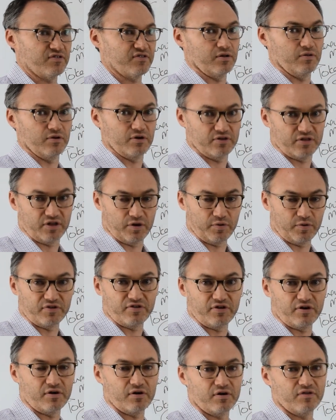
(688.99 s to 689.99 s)
I look at their
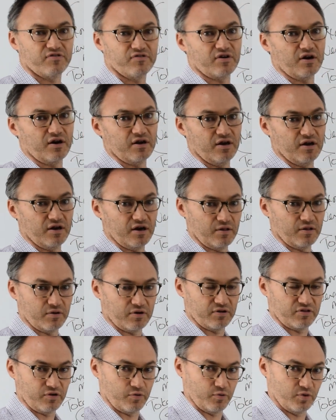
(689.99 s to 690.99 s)
returns and I
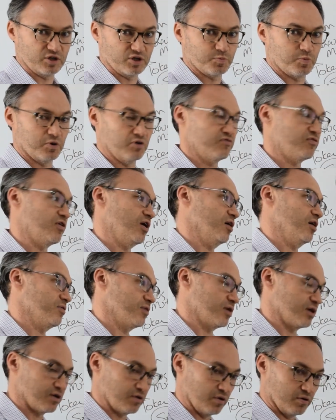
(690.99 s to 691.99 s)
look at their risk profile
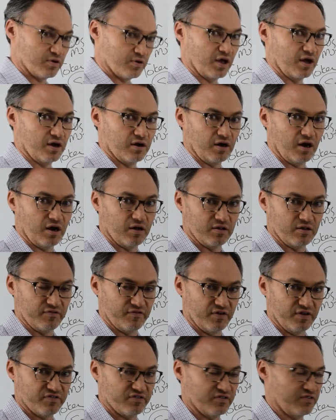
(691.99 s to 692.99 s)
and I go, okay, I'll
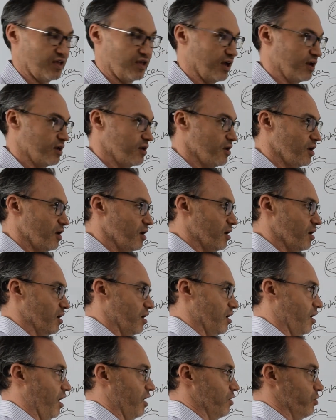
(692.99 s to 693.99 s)
invest in that.
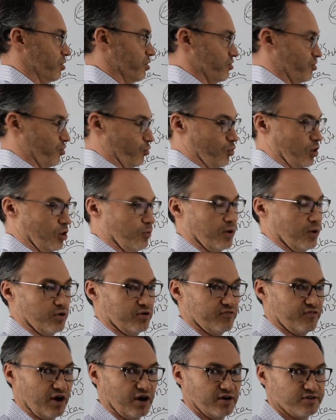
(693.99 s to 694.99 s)
I look at the
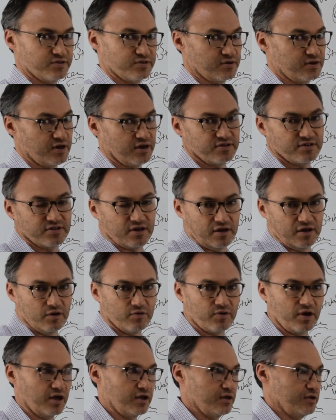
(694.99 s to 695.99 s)
robo-advisor and I say,
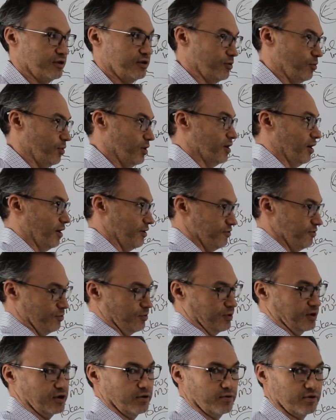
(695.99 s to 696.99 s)
okay, you know what? I do
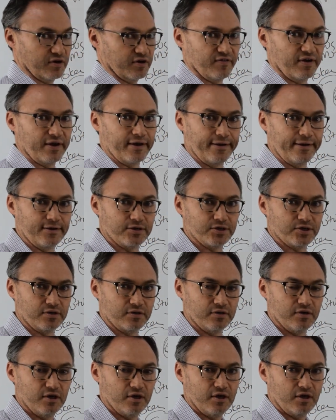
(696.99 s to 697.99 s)
want to go on a
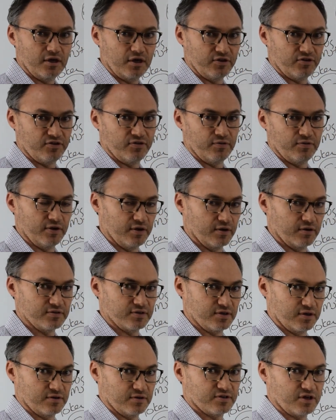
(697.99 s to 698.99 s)
vacation in 2 years
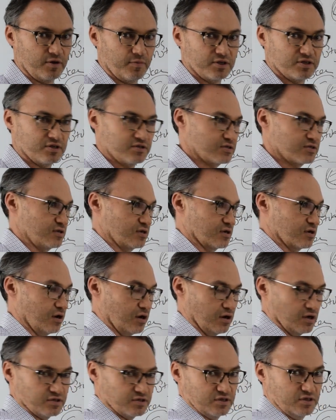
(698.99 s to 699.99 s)
and here's how much it's going to
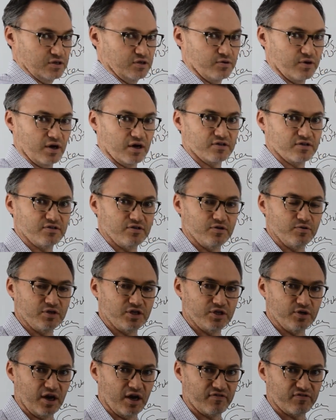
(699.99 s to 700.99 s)
cost, and you guys do
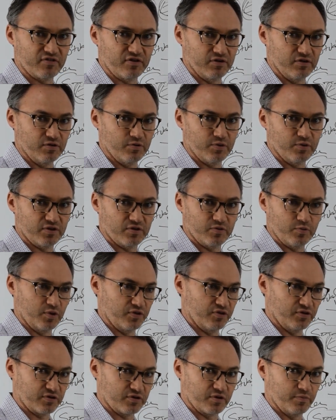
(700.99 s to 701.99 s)
what you have to do
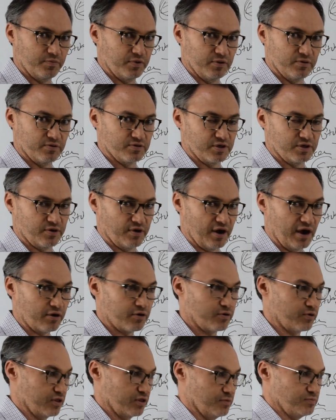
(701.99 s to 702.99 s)
with your computers and your
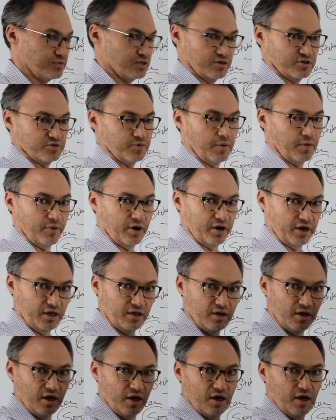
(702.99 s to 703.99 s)
algorithms. Here's my
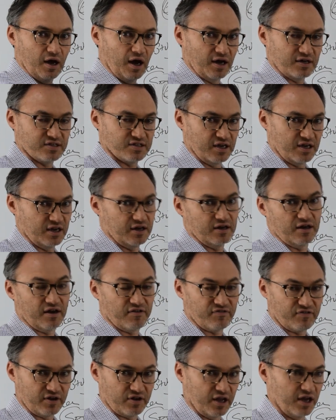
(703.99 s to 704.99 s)
money. I set it and I
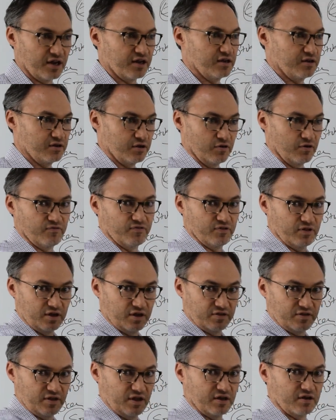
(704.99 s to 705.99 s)
forget it, and hopefully
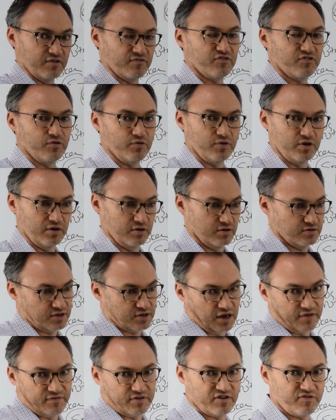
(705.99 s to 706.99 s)
at the end of 2 years,
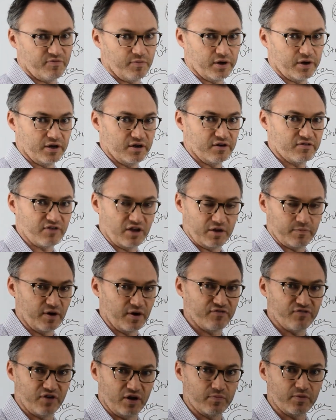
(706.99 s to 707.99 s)
I have enough money to take
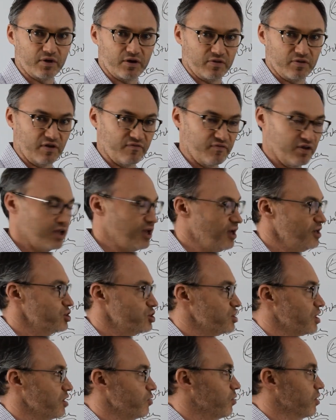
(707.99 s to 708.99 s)
my family on that
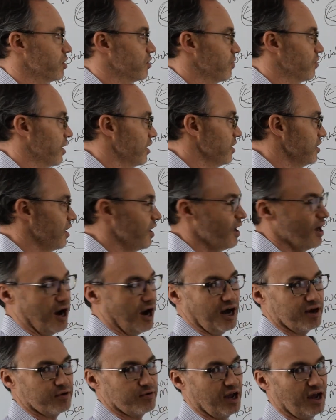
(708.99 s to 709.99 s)
vacation I want, right?
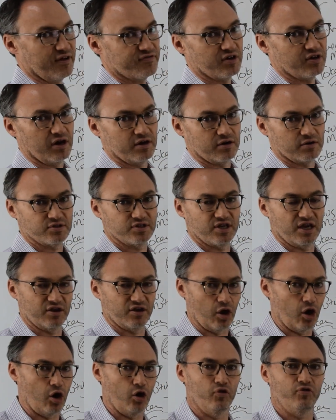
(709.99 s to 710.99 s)
I don't have to understand
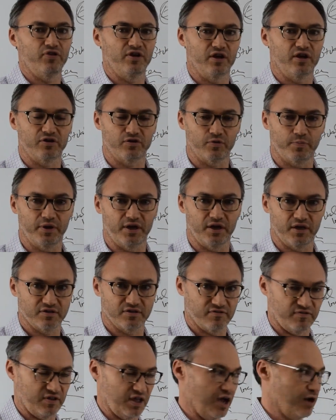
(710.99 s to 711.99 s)
all the
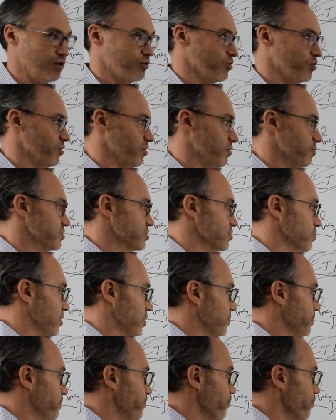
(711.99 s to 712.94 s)
underpinnings of the algorithms, right?